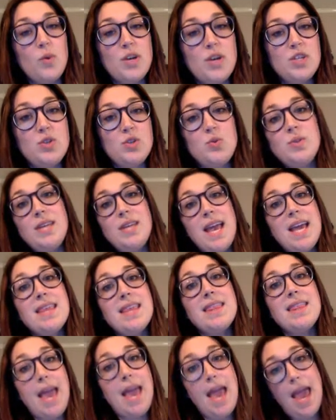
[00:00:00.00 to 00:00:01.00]
we do
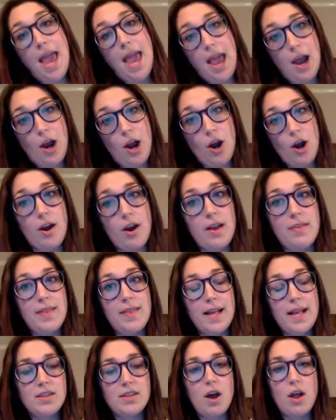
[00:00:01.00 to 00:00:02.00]
take the AIR, and
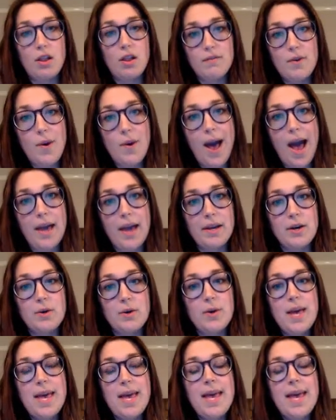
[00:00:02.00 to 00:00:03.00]
that's all of
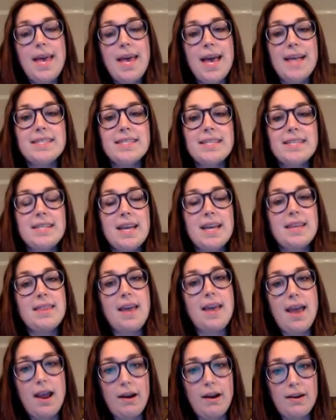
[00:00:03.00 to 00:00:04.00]
Ohio has to take
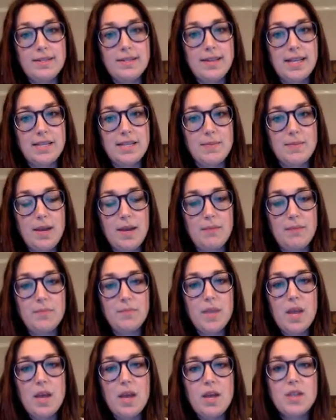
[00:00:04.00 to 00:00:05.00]
the AIR assessment.
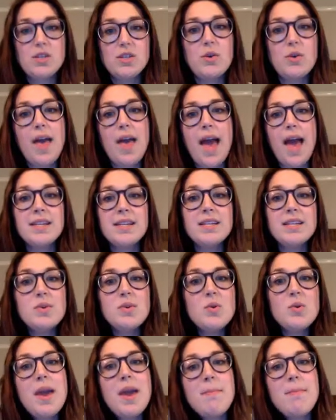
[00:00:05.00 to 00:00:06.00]
So the
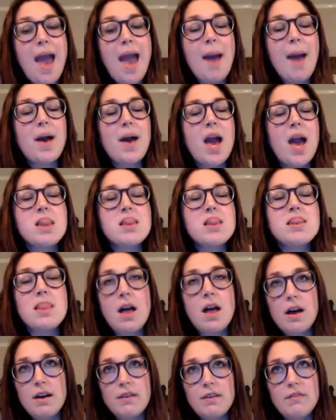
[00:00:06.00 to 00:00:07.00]
NWEA MAP I
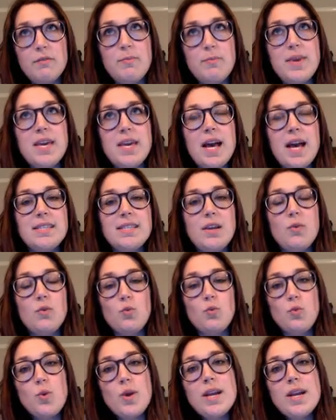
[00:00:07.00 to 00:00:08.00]
love because it
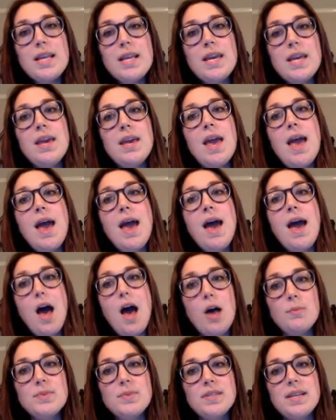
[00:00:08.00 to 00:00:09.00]
really
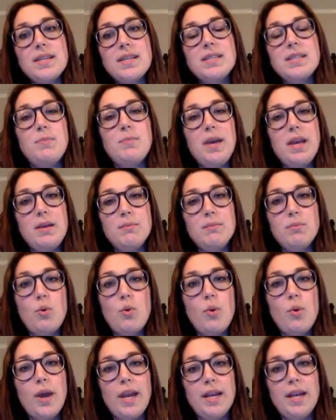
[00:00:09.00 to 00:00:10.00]
helps us
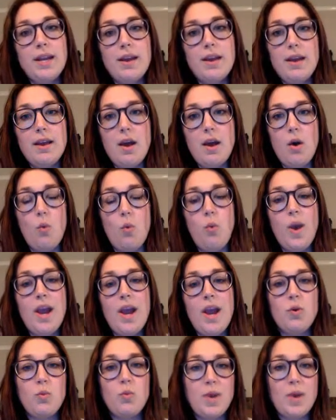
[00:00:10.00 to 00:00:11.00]
pinpoint
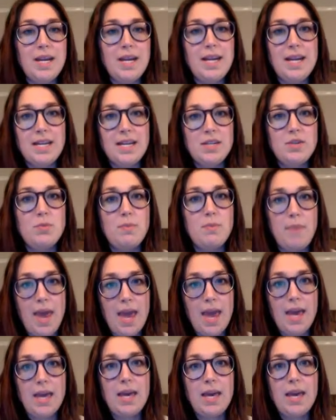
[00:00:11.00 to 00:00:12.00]
where we need to
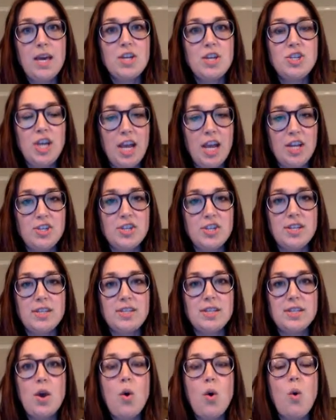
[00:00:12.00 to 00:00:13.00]
make
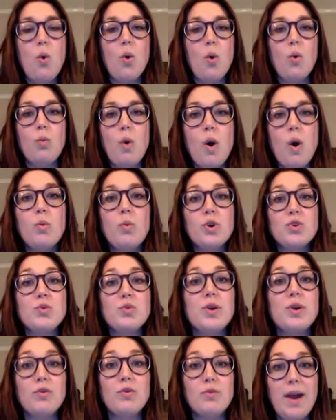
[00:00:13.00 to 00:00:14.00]
changes or what we're
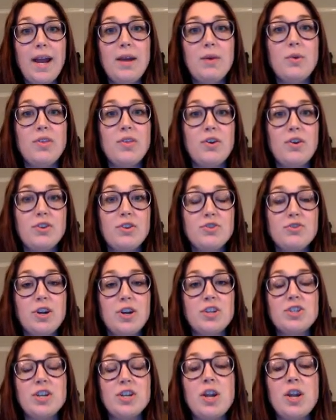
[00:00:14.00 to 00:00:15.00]
doing great with our
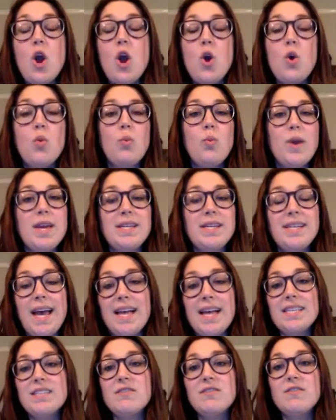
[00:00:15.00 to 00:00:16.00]
instruction. We
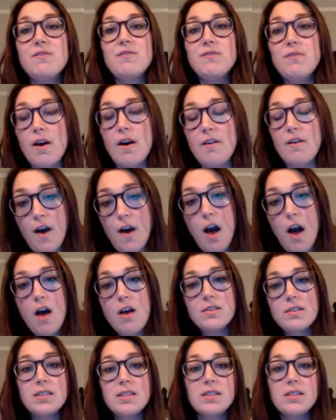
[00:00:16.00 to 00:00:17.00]
test
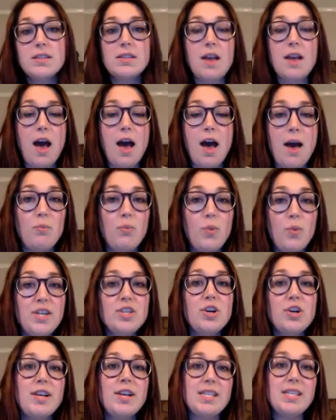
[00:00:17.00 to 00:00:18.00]
fall,
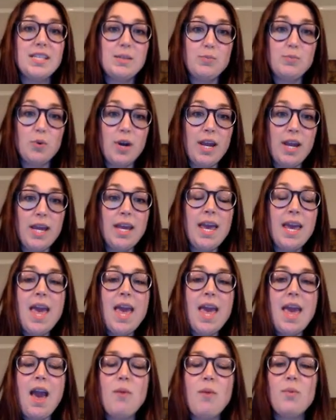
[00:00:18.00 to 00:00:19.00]
winter, and spring,
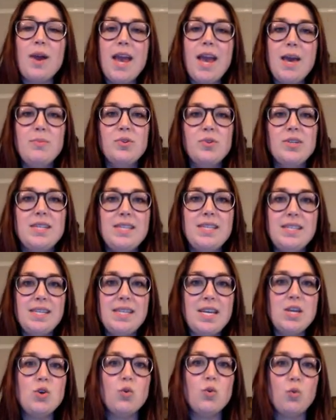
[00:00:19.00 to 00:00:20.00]
and we're able to
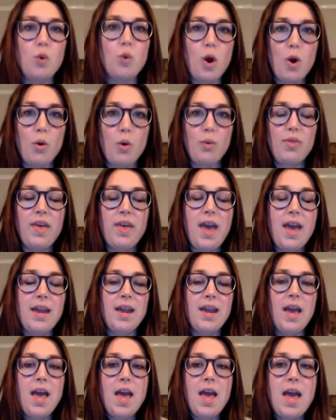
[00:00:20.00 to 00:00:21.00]
see growth.
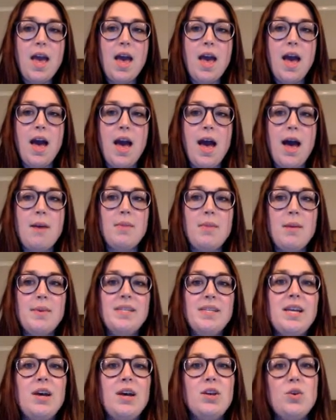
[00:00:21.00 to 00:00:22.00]
And let me
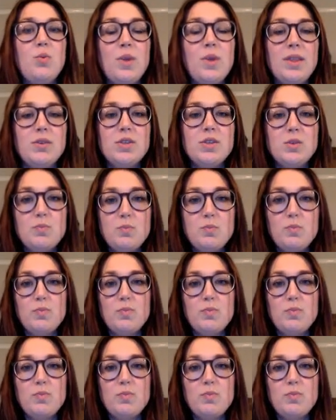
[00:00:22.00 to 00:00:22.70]
tell you, when those,